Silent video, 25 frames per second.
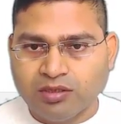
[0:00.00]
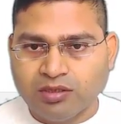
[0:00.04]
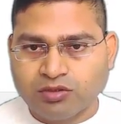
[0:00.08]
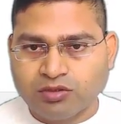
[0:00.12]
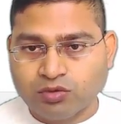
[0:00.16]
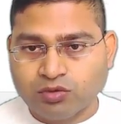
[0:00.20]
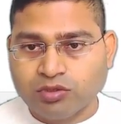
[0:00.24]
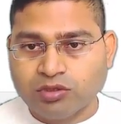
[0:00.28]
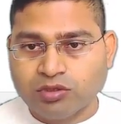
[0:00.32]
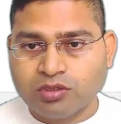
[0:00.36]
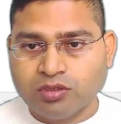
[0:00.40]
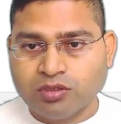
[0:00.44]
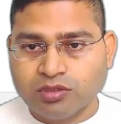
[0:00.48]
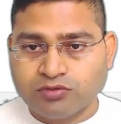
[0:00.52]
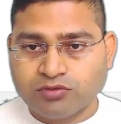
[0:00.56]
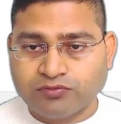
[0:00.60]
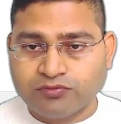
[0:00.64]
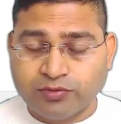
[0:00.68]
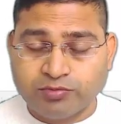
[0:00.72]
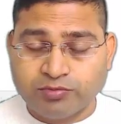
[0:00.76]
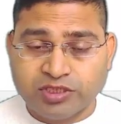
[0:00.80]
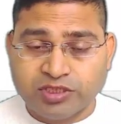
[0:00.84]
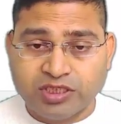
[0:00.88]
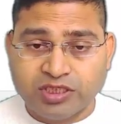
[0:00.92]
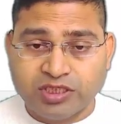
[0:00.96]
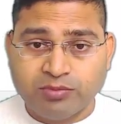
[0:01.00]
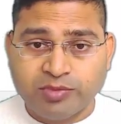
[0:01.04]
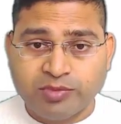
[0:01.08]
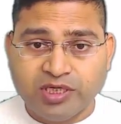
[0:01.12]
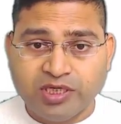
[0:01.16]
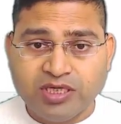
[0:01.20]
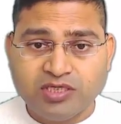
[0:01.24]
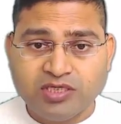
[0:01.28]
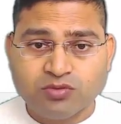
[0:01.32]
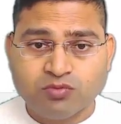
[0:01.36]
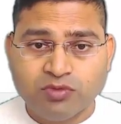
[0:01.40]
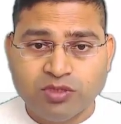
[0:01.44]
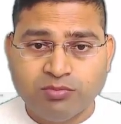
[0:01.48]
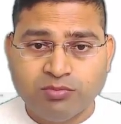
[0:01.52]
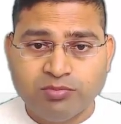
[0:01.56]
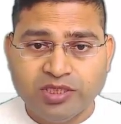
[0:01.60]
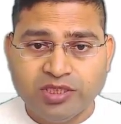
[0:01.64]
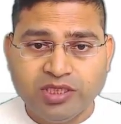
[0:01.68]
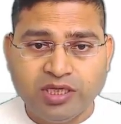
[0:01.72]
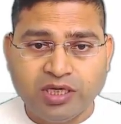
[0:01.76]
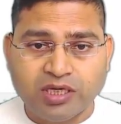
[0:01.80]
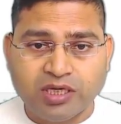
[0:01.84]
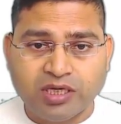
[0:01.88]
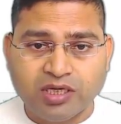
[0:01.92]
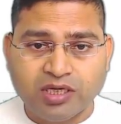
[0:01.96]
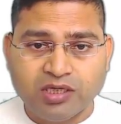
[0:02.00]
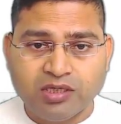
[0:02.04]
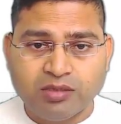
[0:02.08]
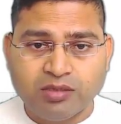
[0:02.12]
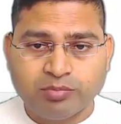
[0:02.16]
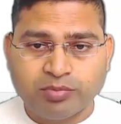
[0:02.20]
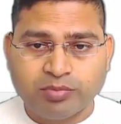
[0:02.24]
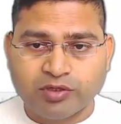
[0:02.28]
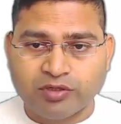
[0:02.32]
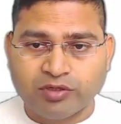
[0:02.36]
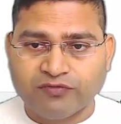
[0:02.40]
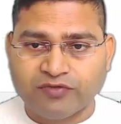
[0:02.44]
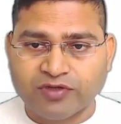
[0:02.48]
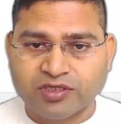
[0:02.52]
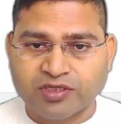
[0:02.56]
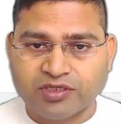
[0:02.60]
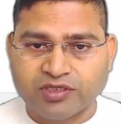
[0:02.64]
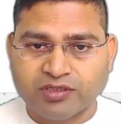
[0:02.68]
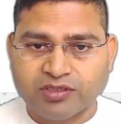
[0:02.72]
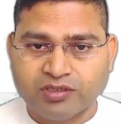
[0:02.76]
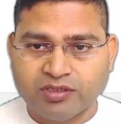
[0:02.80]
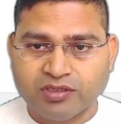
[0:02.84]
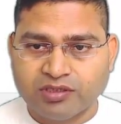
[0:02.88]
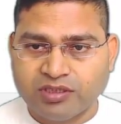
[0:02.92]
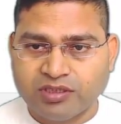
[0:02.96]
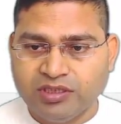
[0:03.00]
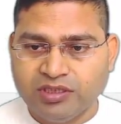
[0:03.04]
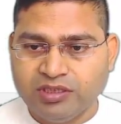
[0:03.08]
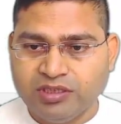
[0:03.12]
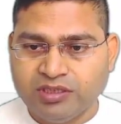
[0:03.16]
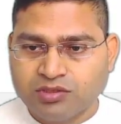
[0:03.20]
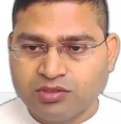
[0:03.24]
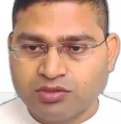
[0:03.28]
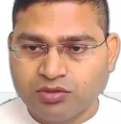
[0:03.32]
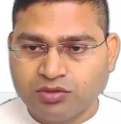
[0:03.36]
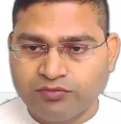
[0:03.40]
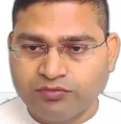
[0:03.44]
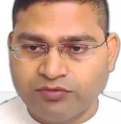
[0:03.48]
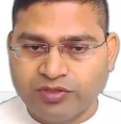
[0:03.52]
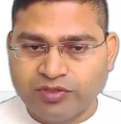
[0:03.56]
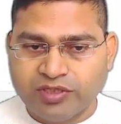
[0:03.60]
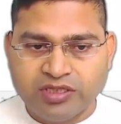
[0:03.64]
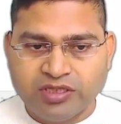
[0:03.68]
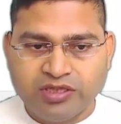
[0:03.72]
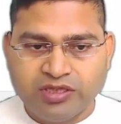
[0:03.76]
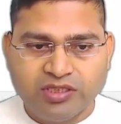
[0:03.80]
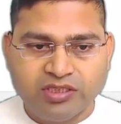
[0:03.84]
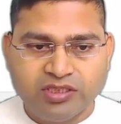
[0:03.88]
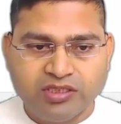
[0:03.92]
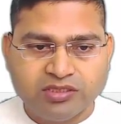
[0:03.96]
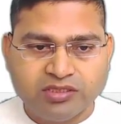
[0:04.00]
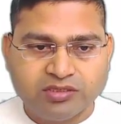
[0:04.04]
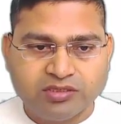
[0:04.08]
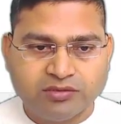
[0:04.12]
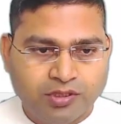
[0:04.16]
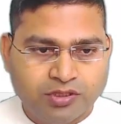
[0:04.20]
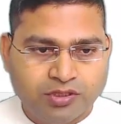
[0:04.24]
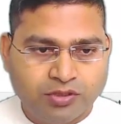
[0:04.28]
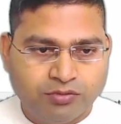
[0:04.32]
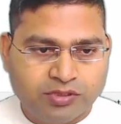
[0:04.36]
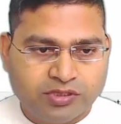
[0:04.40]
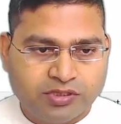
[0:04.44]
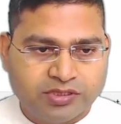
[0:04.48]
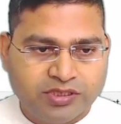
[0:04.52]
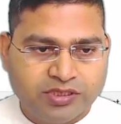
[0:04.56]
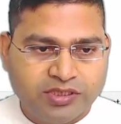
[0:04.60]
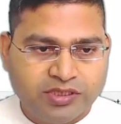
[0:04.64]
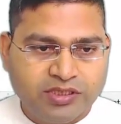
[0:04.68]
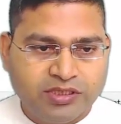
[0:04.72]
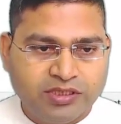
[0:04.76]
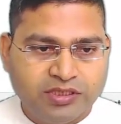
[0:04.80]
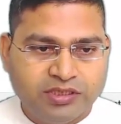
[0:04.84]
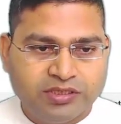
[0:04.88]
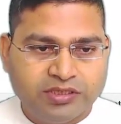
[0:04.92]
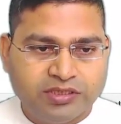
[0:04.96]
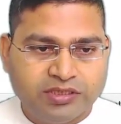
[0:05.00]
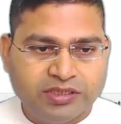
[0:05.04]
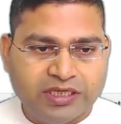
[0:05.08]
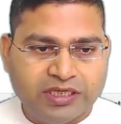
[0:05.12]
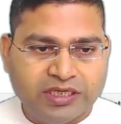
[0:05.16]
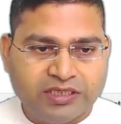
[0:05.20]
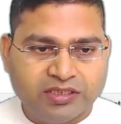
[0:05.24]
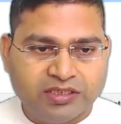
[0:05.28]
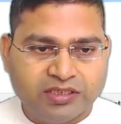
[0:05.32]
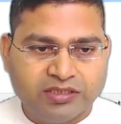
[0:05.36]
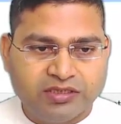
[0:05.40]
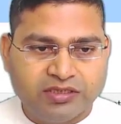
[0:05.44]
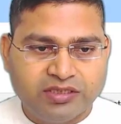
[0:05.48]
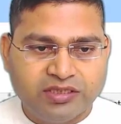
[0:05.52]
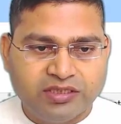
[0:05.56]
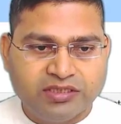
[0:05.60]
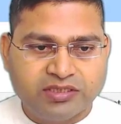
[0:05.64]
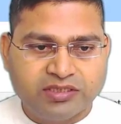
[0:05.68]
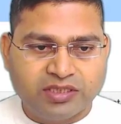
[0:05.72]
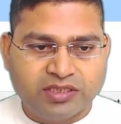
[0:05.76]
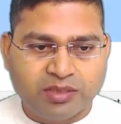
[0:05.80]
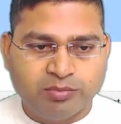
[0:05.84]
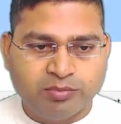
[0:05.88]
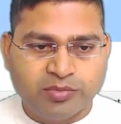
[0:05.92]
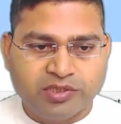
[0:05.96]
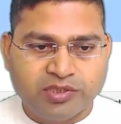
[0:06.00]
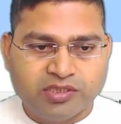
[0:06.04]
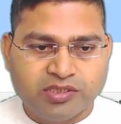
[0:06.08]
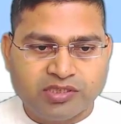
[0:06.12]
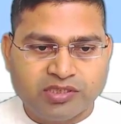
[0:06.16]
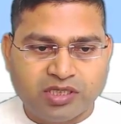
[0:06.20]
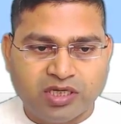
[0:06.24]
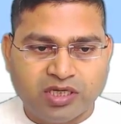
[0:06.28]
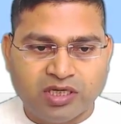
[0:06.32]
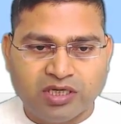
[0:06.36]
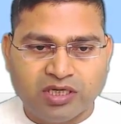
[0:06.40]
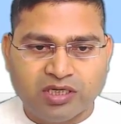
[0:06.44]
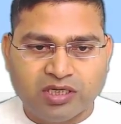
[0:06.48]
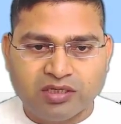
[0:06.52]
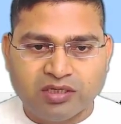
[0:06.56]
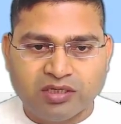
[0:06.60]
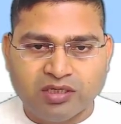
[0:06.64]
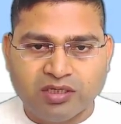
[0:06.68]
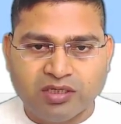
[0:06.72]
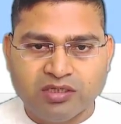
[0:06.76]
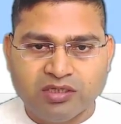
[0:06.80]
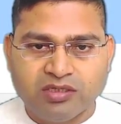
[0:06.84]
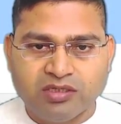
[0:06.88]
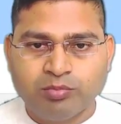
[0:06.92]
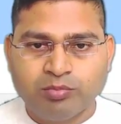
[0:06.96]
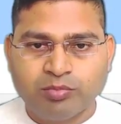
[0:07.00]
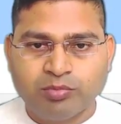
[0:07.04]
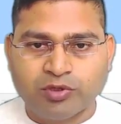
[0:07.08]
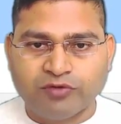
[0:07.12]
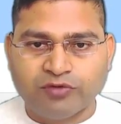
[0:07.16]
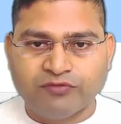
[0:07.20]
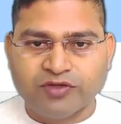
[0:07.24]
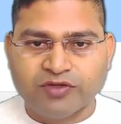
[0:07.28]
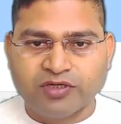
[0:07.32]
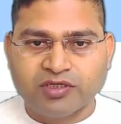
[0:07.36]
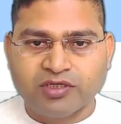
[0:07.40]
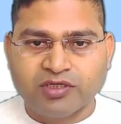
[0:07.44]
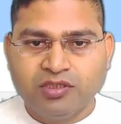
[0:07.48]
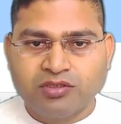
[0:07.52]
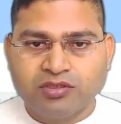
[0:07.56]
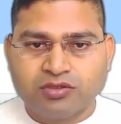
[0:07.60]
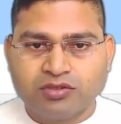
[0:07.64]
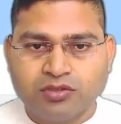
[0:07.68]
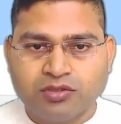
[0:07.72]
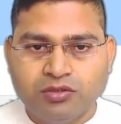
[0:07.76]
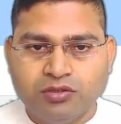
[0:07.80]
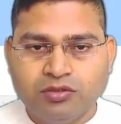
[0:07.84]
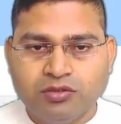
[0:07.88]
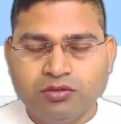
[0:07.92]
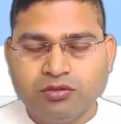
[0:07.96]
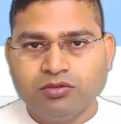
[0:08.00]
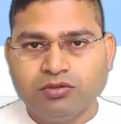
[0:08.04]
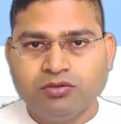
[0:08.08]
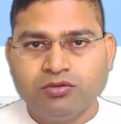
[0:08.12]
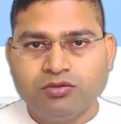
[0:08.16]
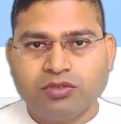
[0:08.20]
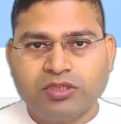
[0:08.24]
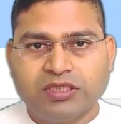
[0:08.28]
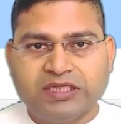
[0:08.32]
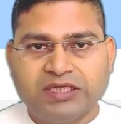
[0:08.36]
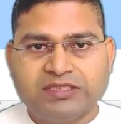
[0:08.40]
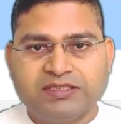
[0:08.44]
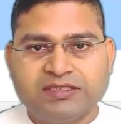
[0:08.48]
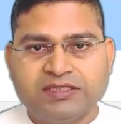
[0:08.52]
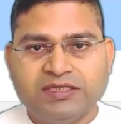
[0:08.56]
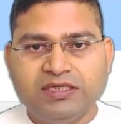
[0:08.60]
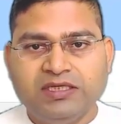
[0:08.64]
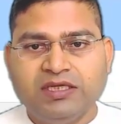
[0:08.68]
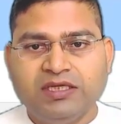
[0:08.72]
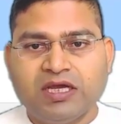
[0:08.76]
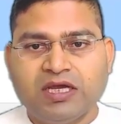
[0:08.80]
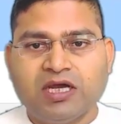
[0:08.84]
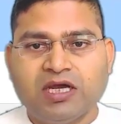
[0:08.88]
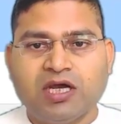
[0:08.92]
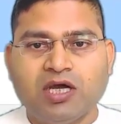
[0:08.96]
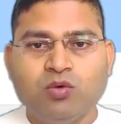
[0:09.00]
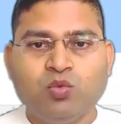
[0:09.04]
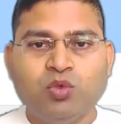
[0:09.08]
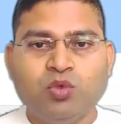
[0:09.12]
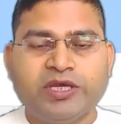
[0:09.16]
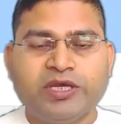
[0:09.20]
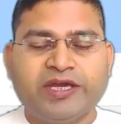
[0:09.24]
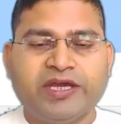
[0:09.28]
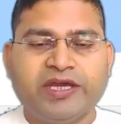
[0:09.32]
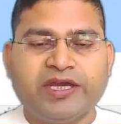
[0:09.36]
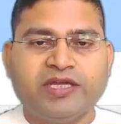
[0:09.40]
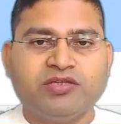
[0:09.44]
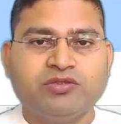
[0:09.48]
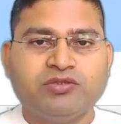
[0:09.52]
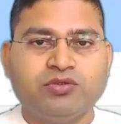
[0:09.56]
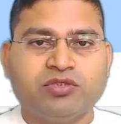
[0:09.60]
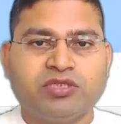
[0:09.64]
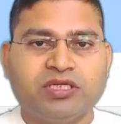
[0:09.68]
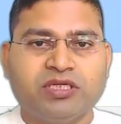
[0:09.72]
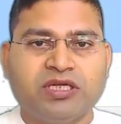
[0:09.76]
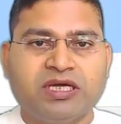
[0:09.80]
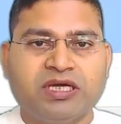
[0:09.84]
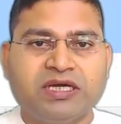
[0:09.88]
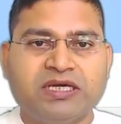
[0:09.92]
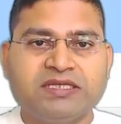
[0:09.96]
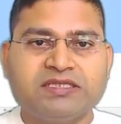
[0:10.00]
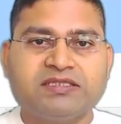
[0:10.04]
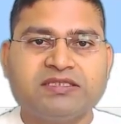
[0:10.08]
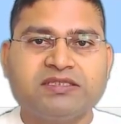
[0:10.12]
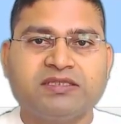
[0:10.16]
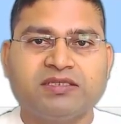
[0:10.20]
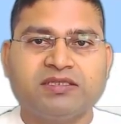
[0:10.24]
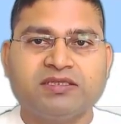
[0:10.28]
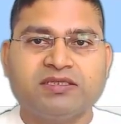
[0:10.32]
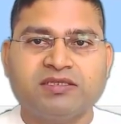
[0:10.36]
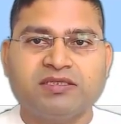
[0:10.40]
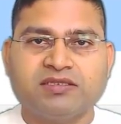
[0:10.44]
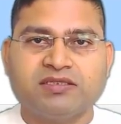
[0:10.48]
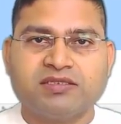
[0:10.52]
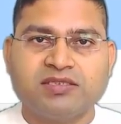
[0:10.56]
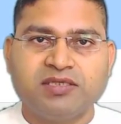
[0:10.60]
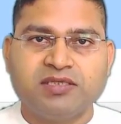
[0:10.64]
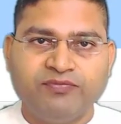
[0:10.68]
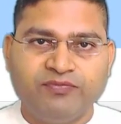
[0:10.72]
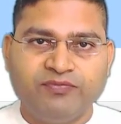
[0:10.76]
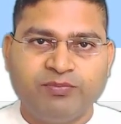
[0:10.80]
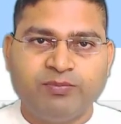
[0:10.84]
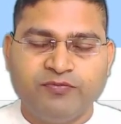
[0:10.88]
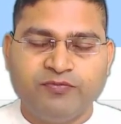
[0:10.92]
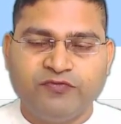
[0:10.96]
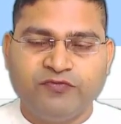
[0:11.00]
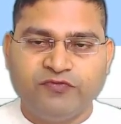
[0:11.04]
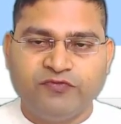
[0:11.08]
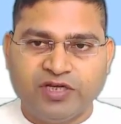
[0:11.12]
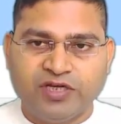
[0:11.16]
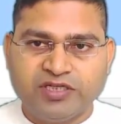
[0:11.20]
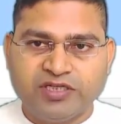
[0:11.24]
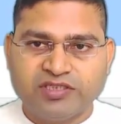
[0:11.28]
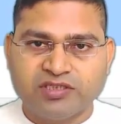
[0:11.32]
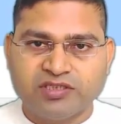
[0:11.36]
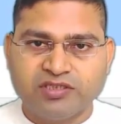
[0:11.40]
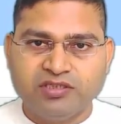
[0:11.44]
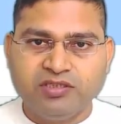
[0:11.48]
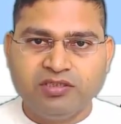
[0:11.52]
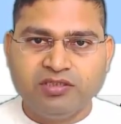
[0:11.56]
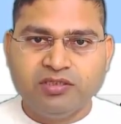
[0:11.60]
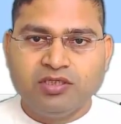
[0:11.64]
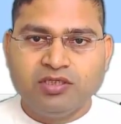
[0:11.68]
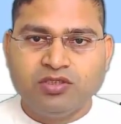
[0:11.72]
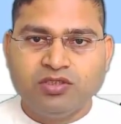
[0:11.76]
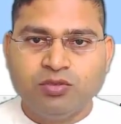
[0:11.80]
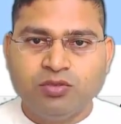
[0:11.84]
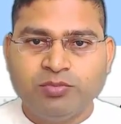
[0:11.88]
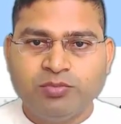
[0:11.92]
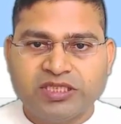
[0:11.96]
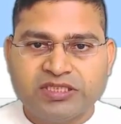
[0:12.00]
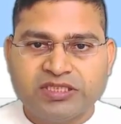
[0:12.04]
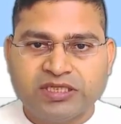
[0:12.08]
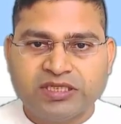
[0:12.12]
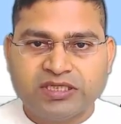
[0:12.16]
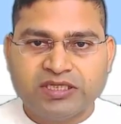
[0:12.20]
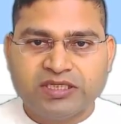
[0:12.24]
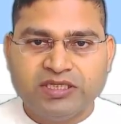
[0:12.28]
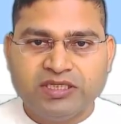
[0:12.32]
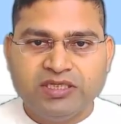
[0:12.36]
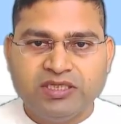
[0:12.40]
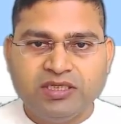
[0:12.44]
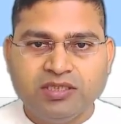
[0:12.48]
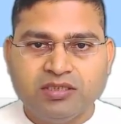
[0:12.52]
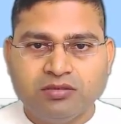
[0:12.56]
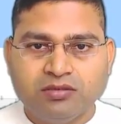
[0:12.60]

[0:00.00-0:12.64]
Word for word: total cost from sale price will be our profit okay so if you run this you will see that these numbers are our profit so you can see how we can utilize the zip function to basically